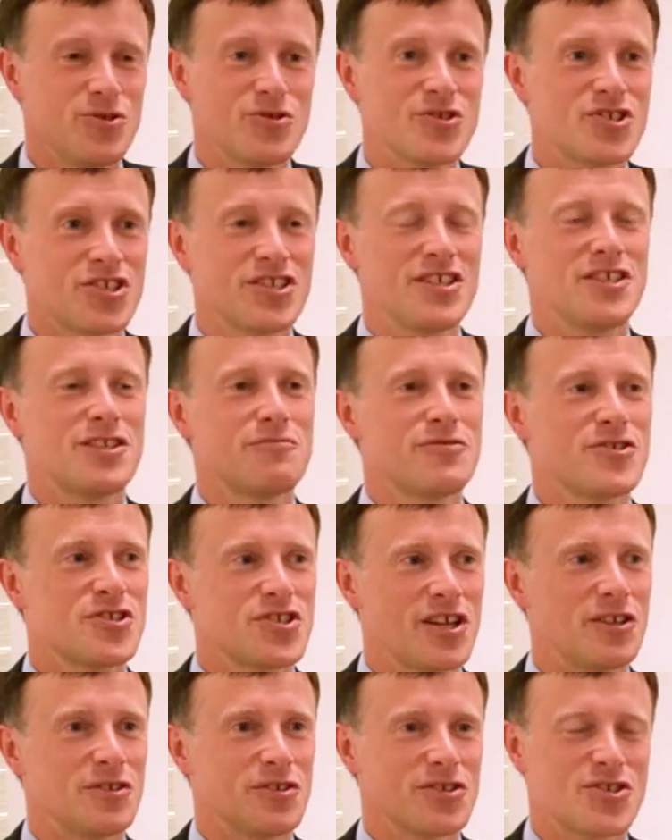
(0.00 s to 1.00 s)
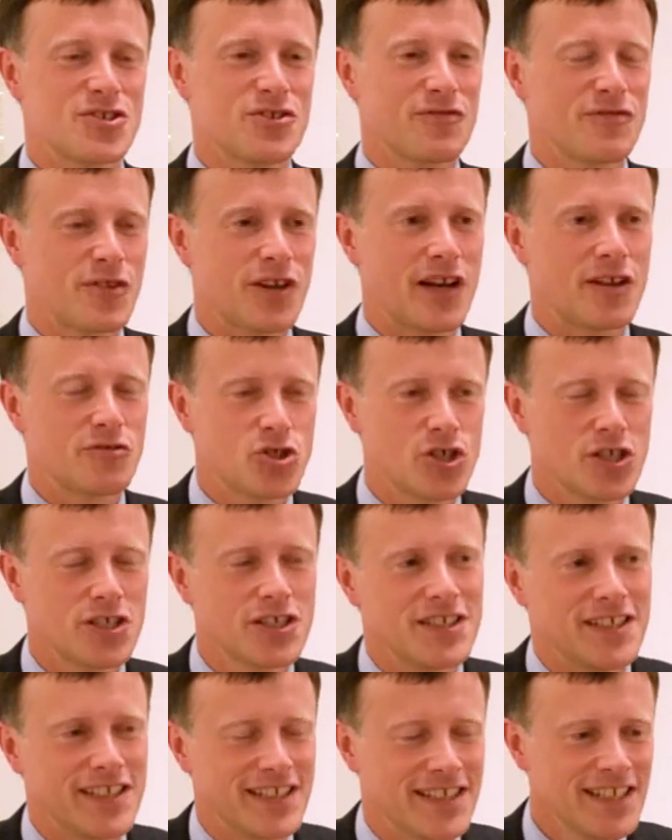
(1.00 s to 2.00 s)
you see the results of that
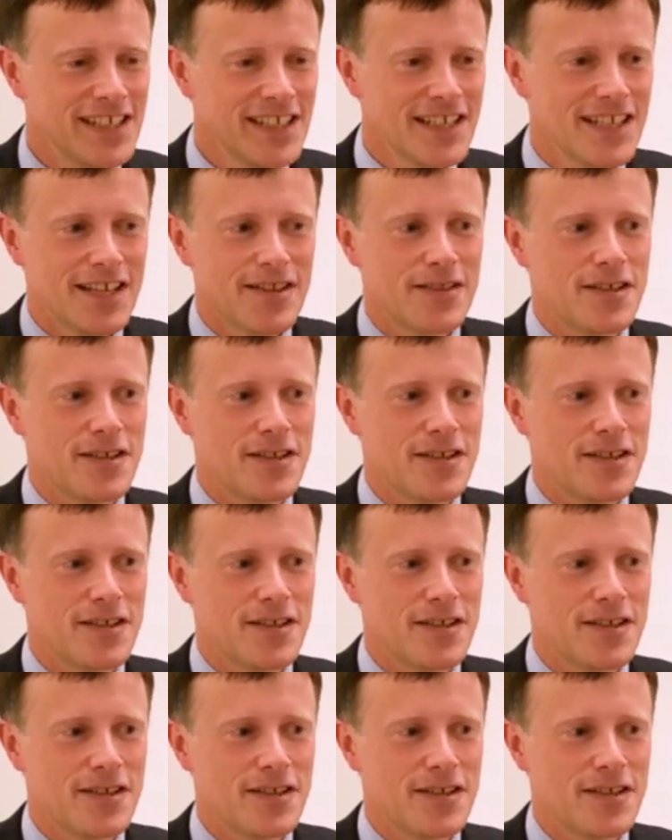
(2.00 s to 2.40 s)
journey.